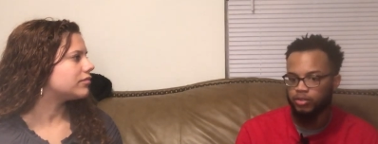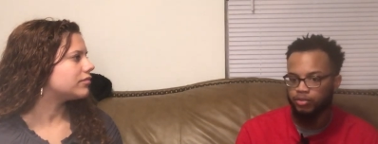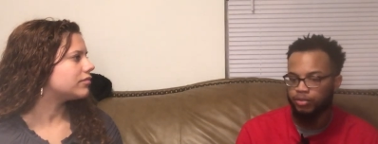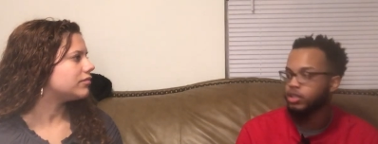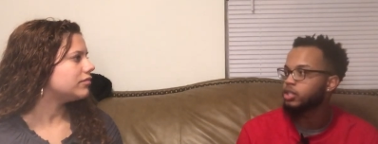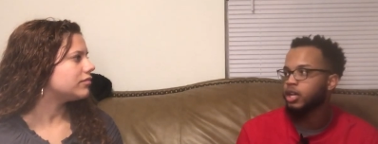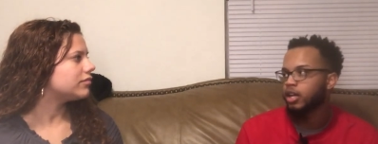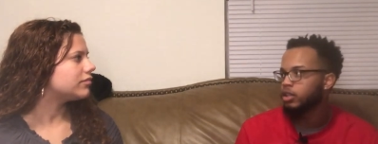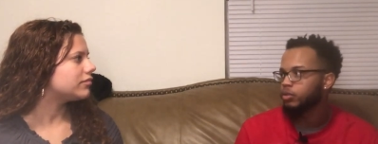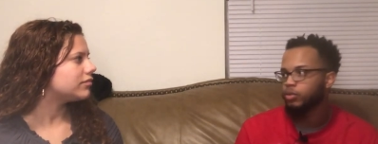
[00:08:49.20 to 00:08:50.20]

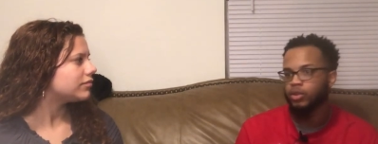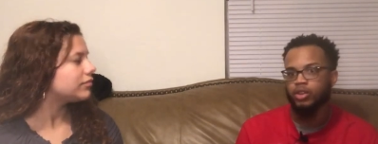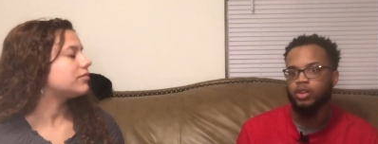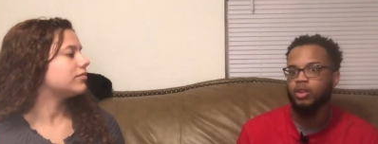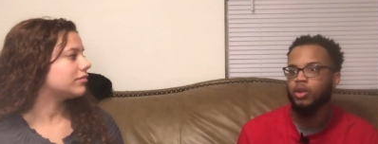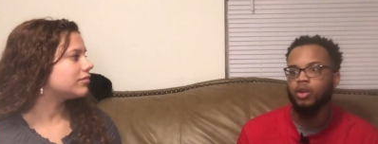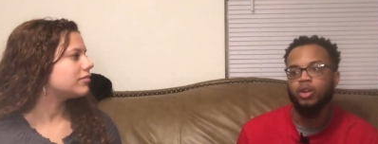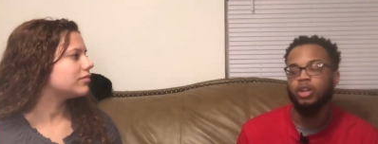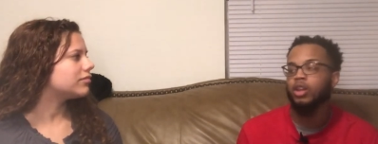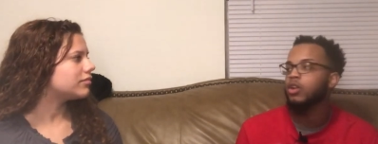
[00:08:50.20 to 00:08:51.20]
Speaker 1: freestyling
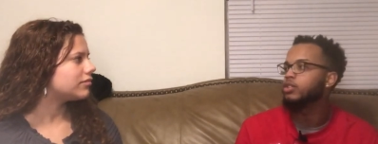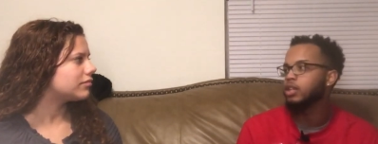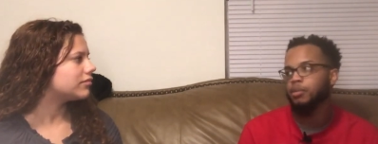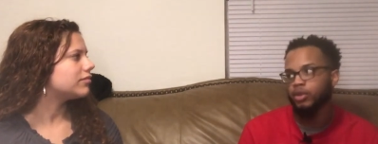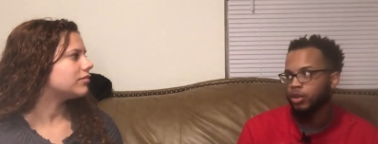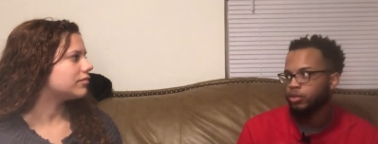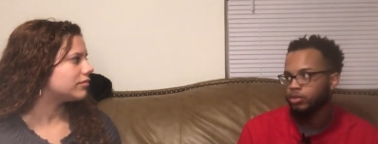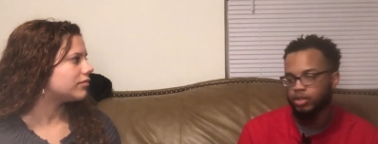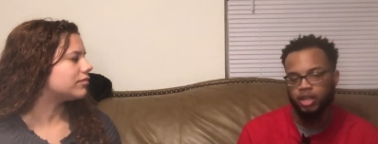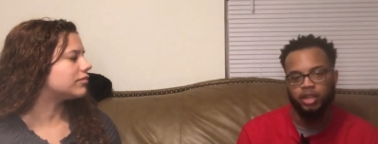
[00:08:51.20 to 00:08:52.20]
a long time ago.
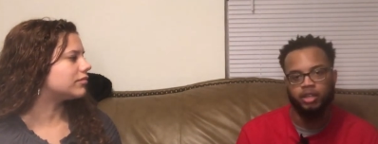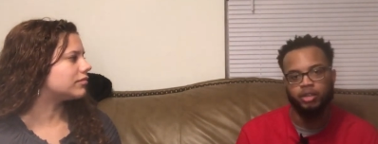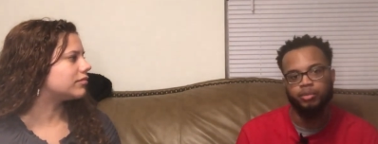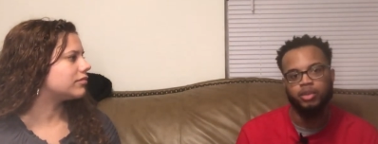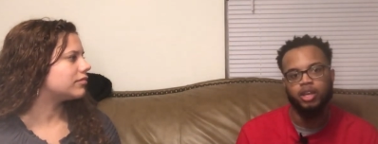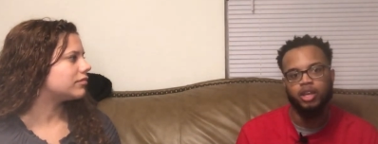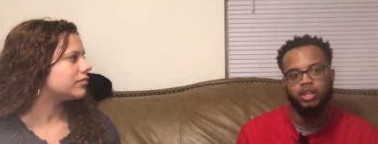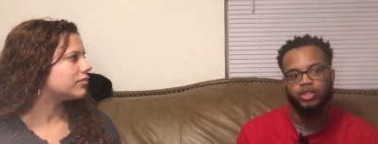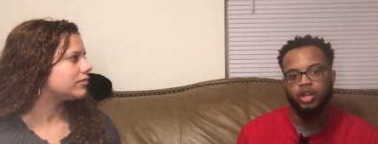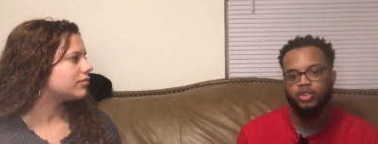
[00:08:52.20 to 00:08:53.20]
Like, mm-hmm. um,
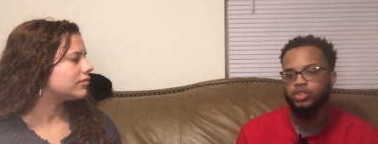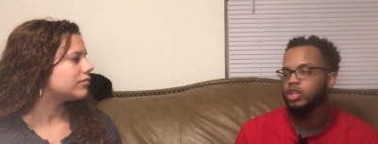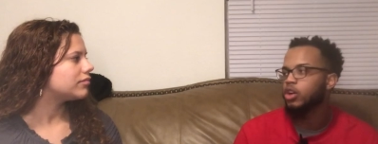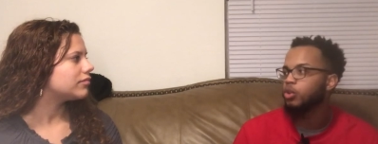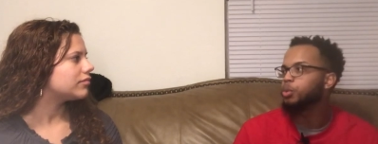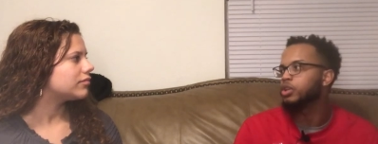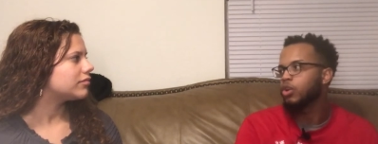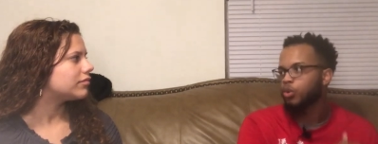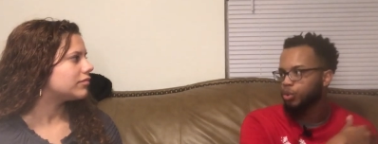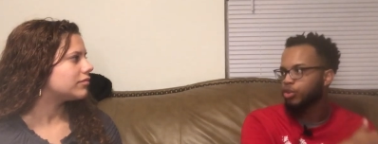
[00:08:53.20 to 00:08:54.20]
so I usually hung with the
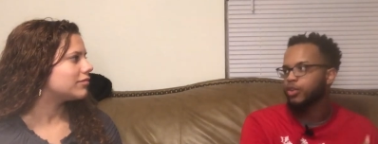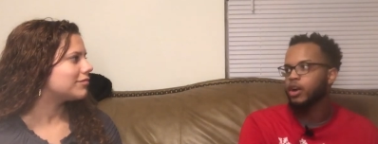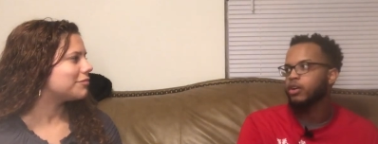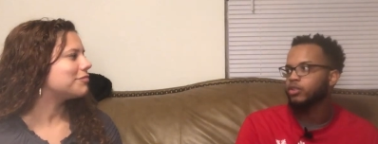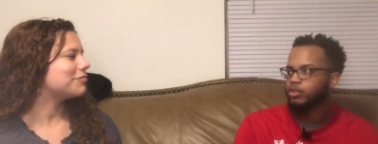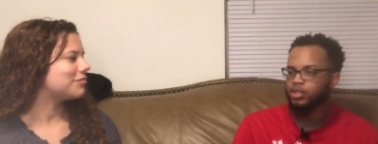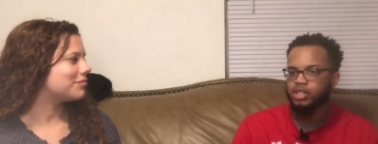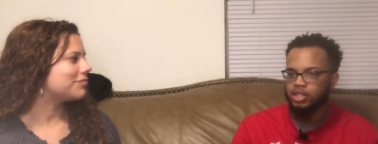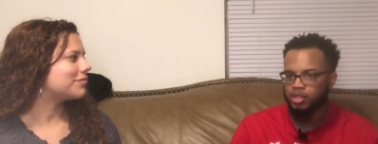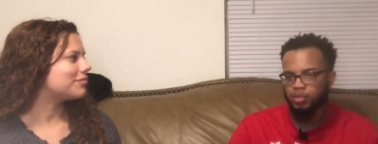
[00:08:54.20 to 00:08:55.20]
older crowd
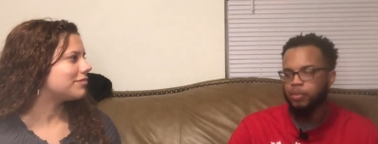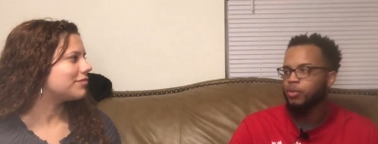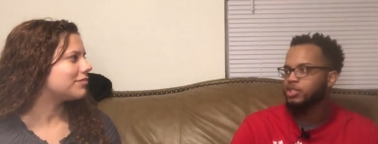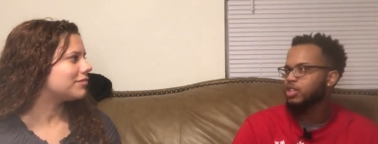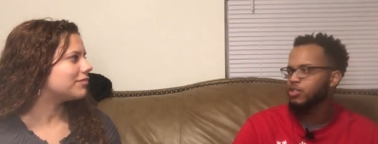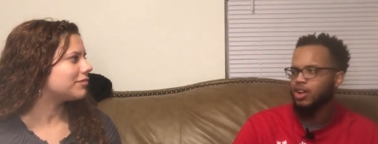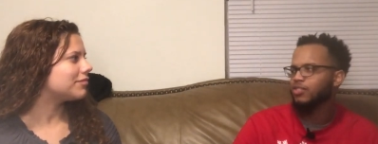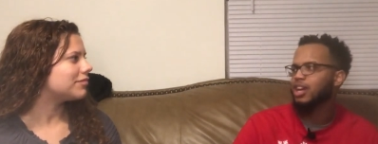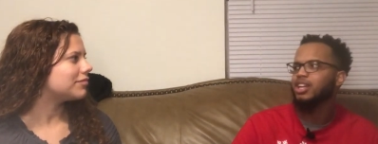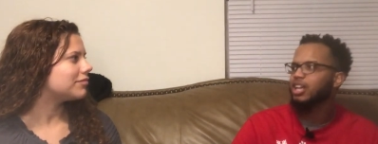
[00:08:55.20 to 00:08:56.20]
because you know, people always say you
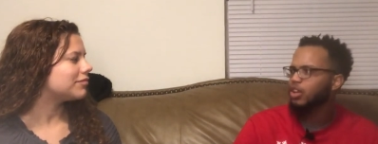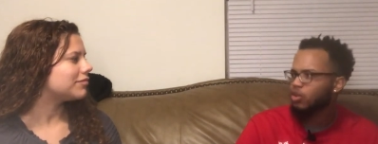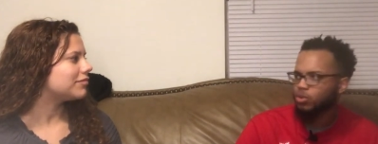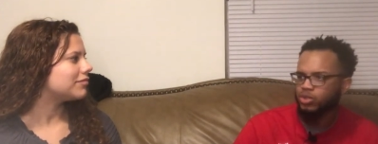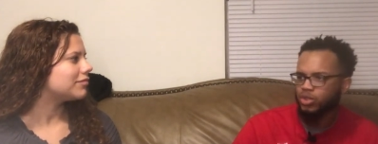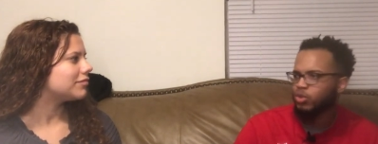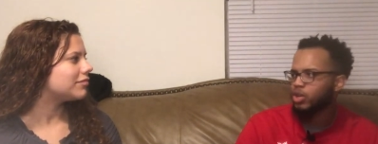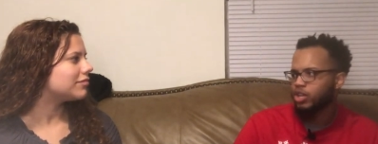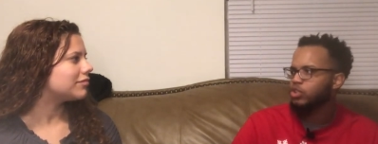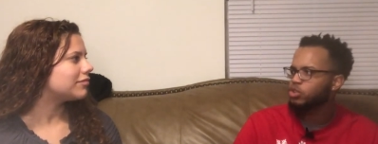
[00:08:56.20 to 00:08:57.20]
have kind of like old soul,
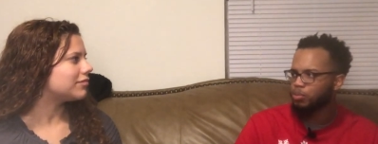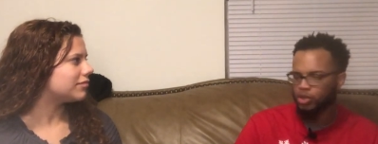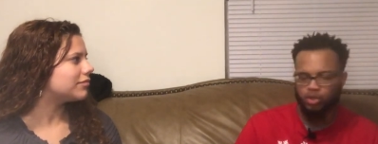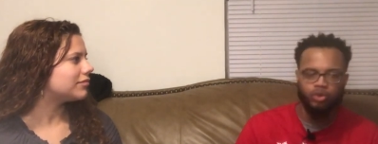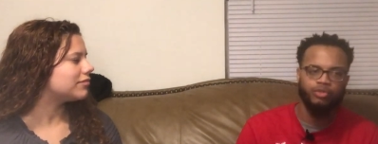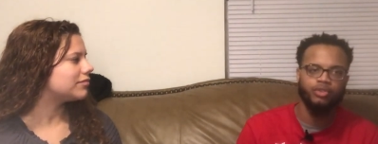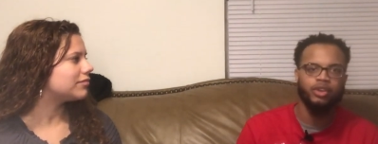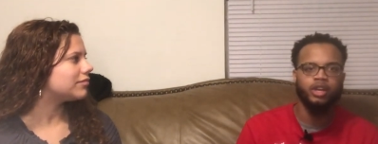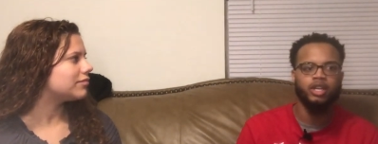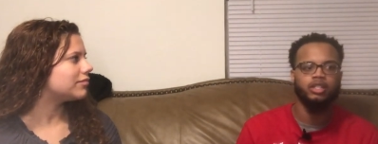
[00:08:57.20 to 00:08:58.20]
like you're so mature for
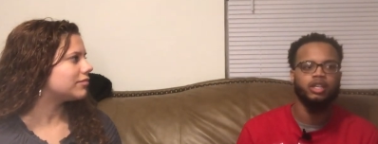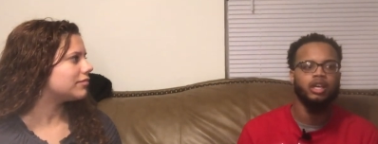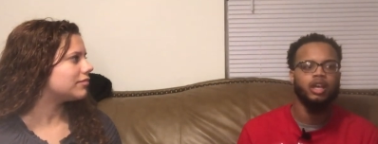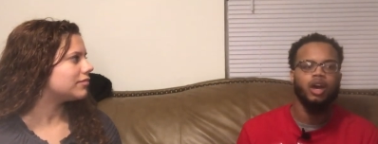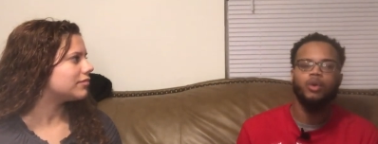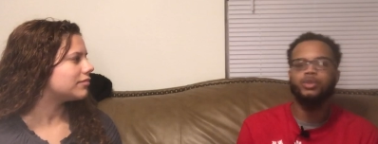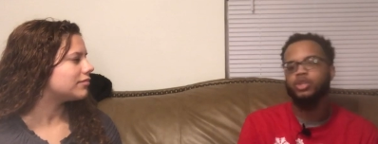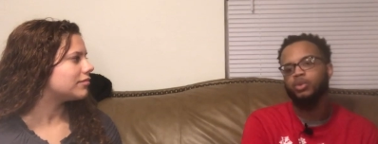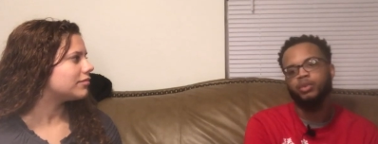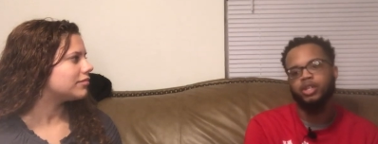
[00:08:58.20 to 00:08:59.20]
your age. I always
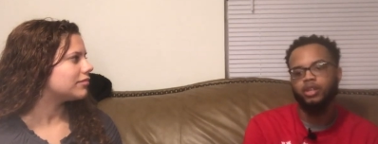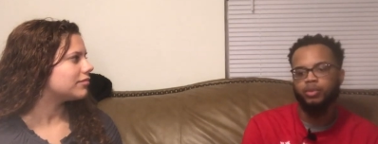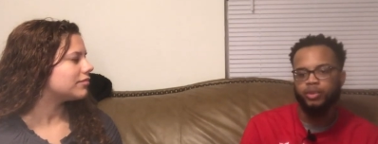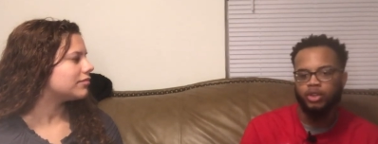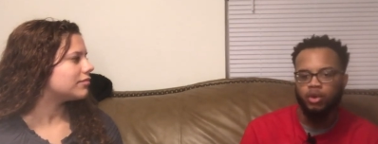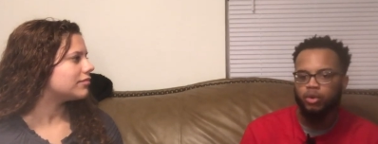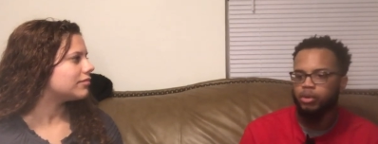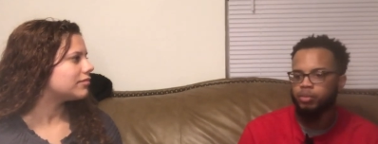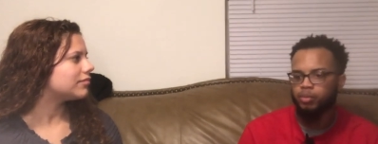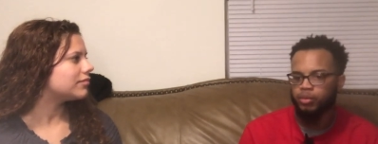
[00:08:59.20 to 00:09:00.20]
hung with with the
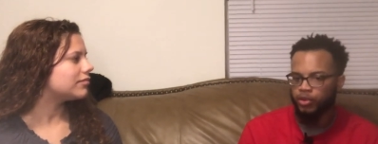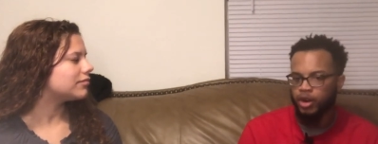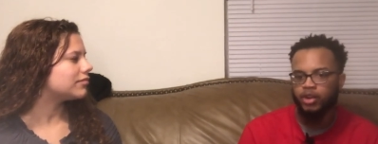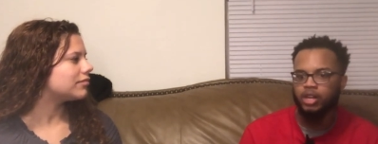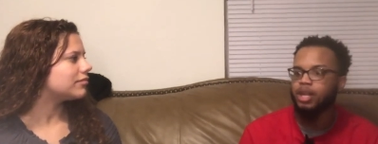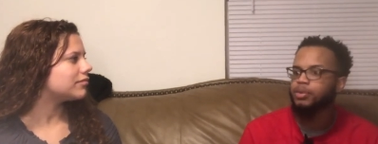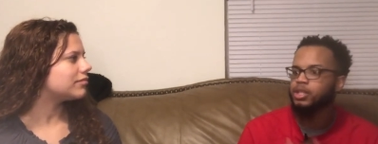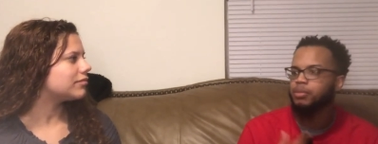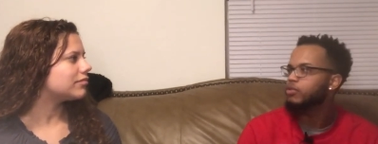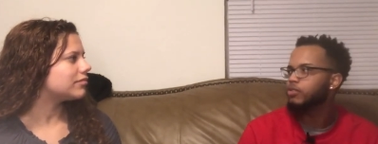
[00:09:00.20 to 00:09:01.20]
older crowd, and he would
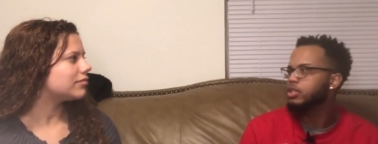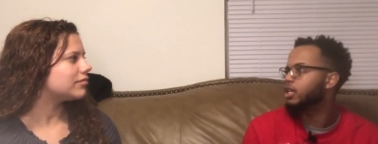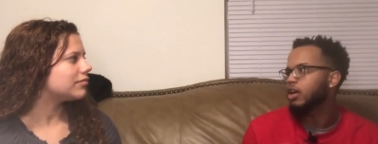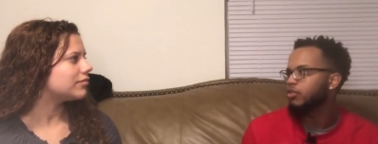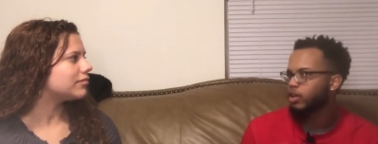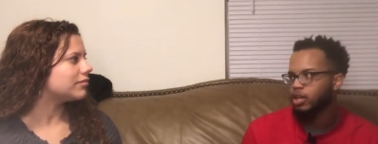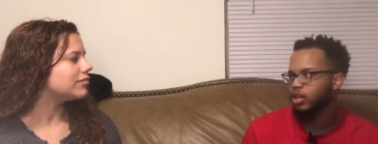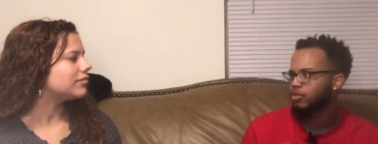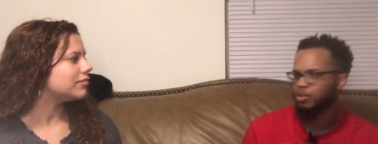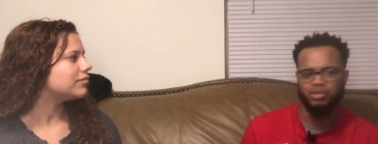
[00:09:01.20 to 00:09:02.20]
tell me freestyle right
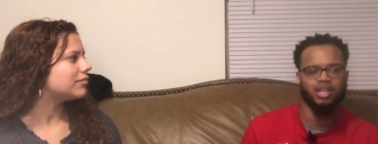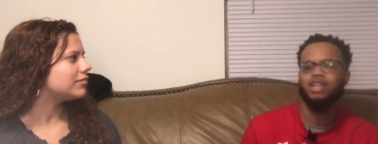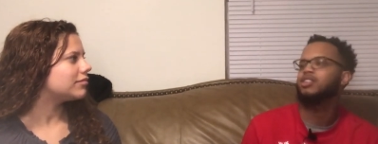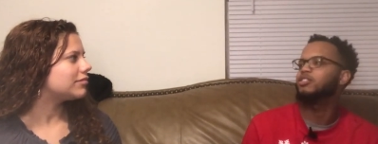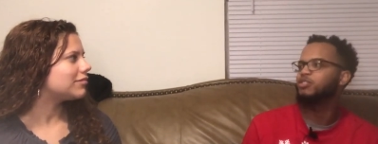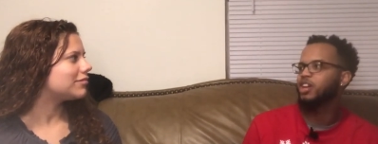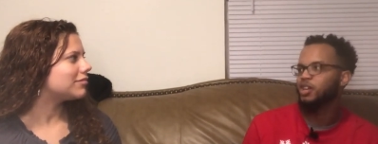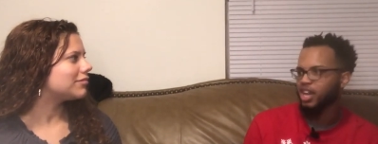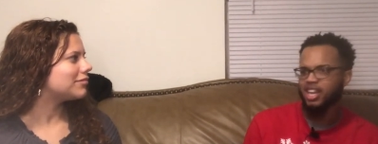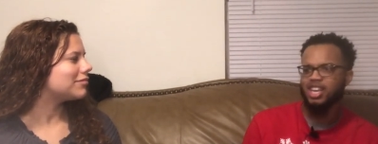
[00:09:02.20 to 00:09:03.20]
now. And I'm like,
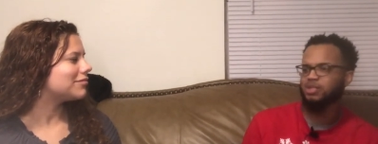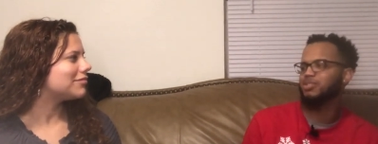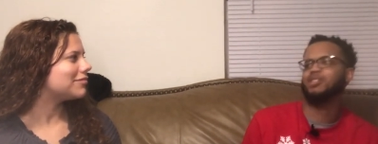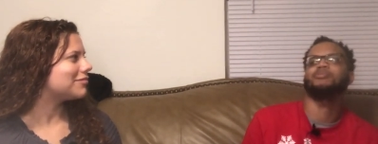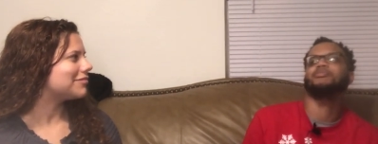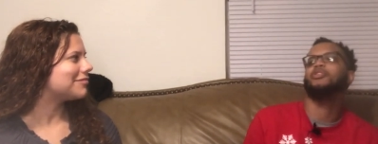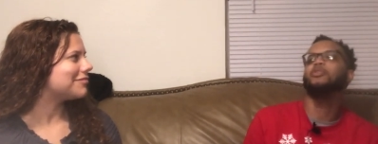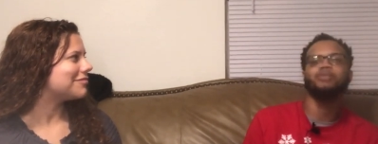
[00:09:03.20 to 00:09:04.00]
at that age, I'm like, bro, I'm